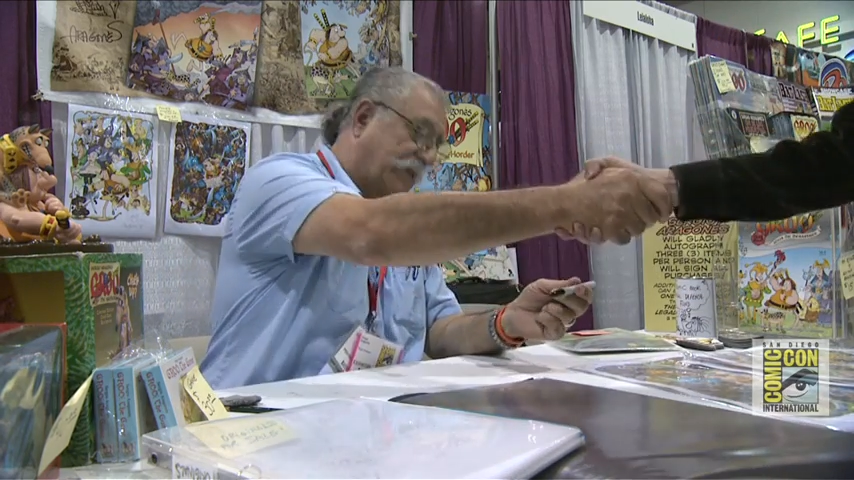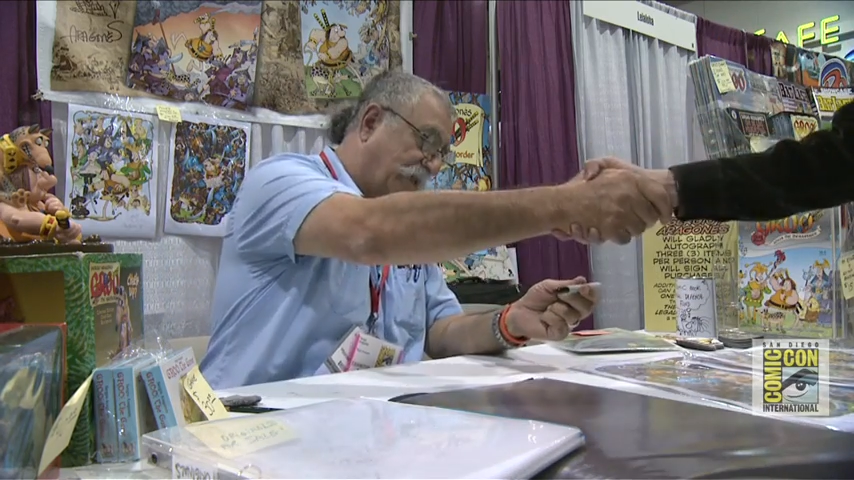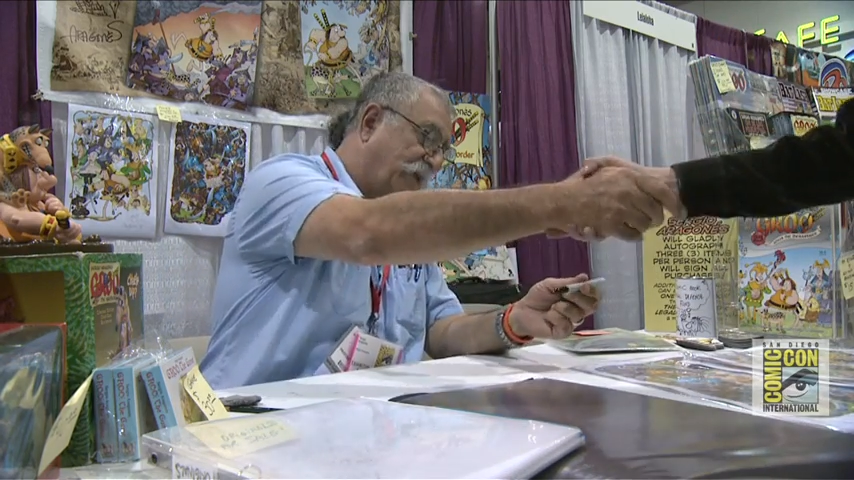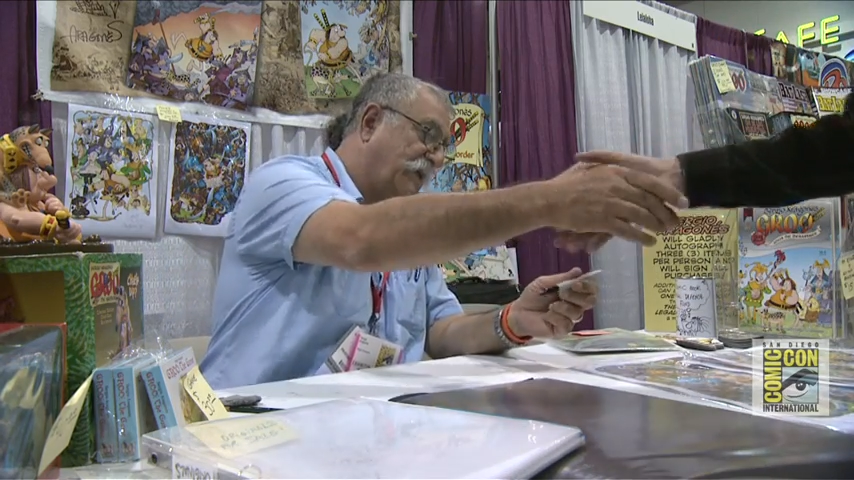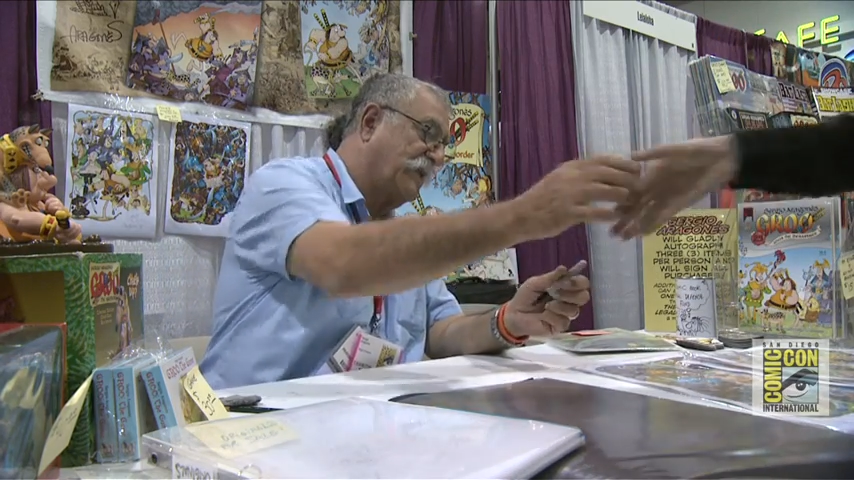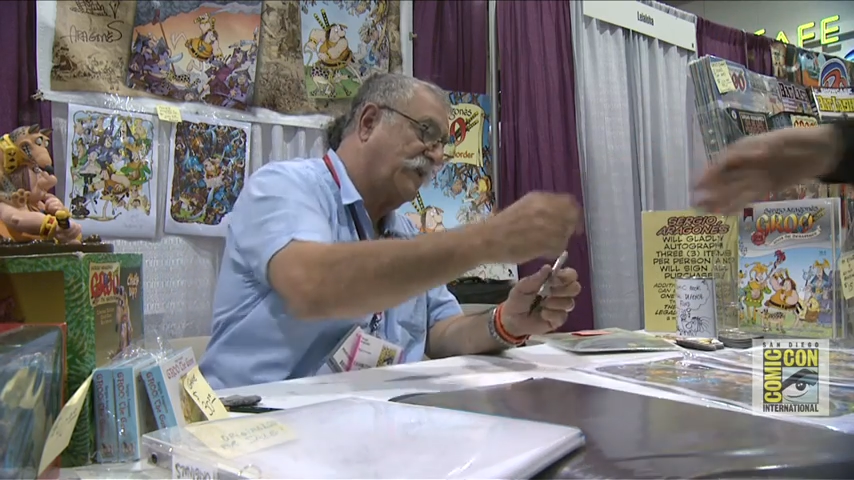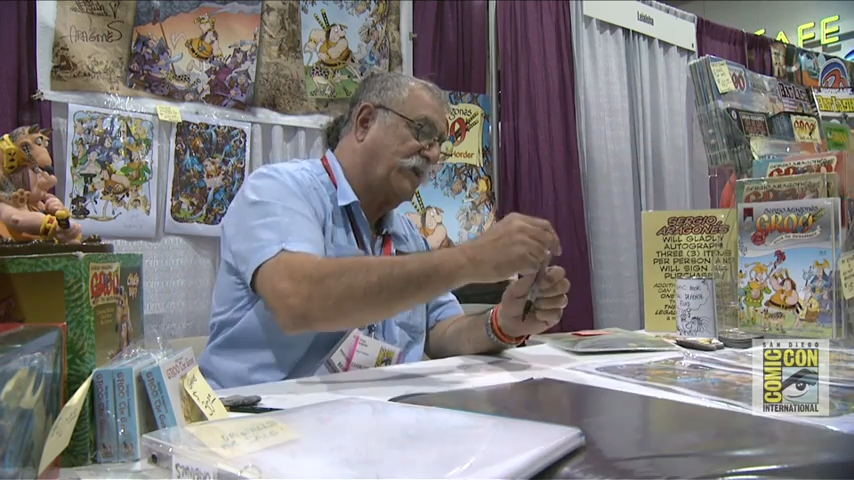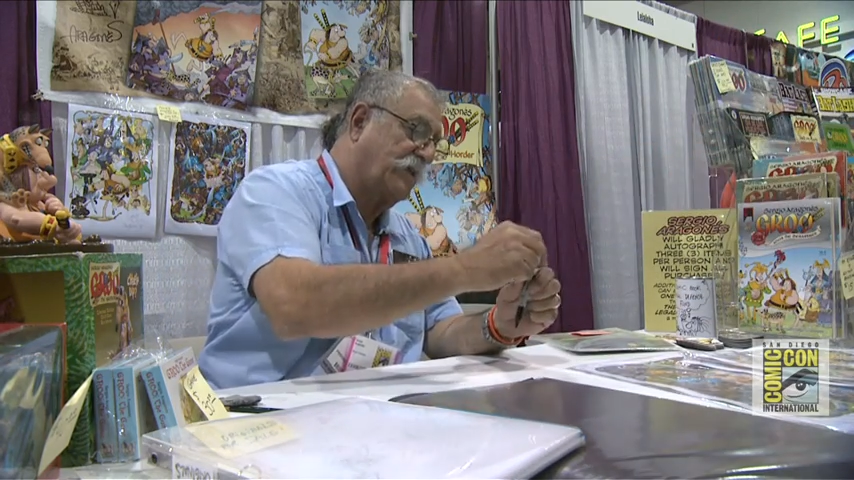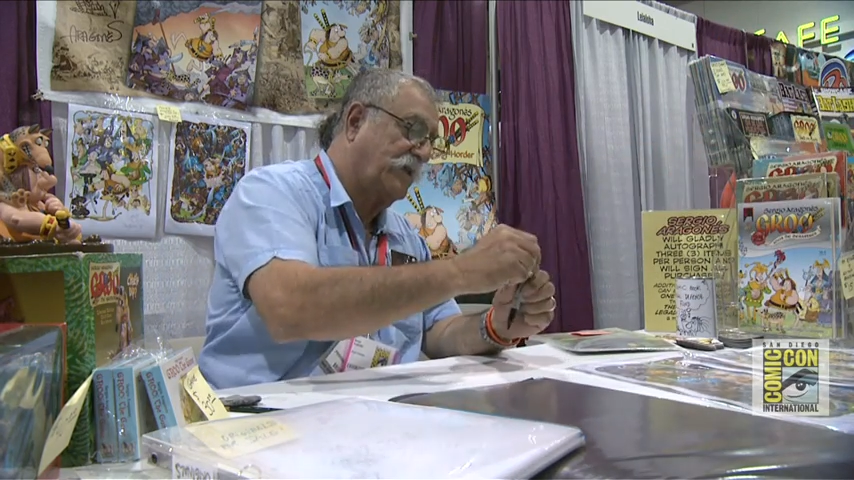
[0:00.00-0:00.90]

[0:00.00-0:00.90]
A ti, a ti, a